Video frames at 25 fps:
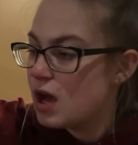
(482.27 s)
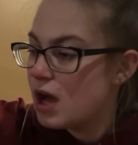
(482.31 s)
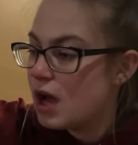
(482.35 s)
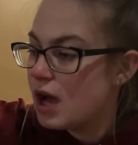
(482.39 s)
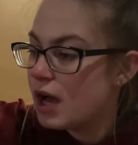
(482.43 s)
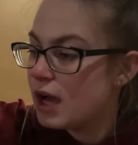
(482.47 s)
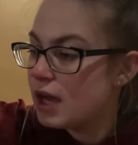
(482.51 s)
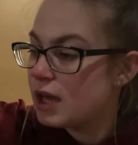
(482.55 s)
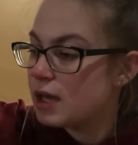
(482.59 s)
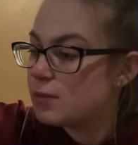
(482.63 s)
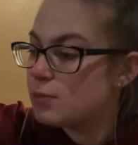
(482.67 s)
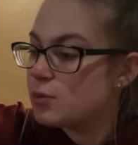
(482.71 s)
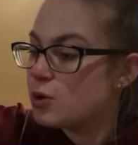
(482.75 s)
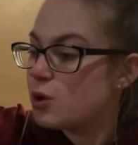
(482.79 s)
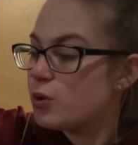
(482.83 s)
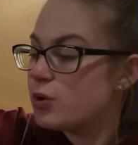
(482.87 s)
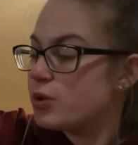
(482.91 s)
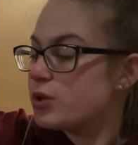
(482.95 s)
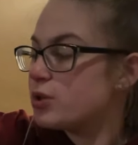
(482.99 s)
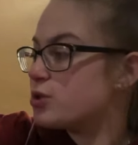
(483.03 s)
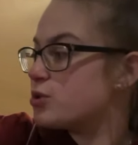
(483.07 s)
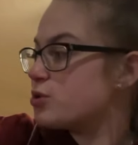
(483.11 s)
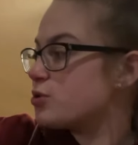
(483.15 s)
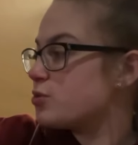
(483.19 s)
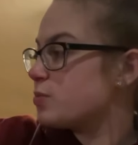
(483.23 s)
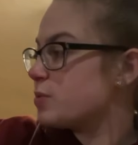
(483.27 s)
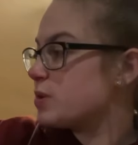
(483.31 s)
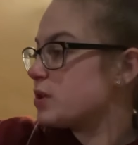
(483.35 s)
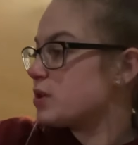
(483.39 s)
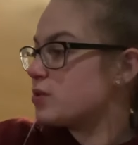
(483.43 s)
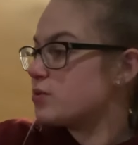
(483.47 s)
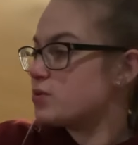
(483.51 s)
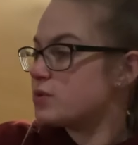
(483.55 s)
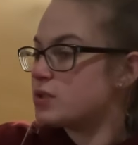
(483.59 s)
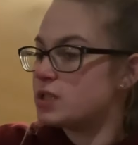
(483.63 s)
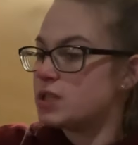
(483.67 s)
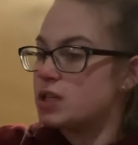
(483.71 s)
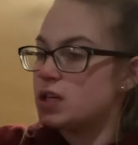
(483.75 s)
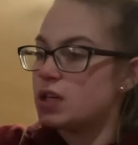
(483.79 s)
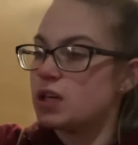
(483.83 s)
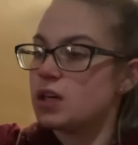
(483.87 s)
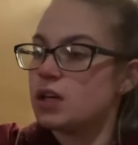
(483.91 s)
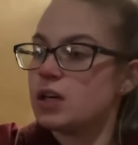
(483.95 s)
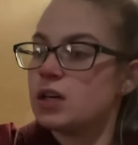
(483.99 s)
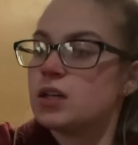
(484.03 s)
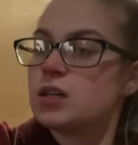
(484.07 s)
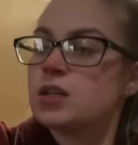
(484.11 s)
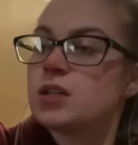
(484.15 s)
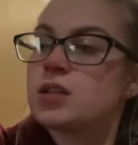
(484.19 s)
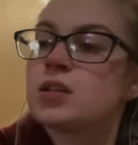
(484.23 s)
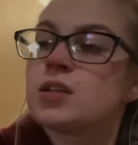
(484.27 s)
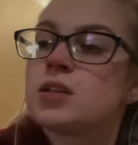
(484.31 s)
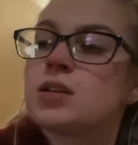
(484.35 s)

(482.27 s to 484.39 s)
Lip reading: I am going to be using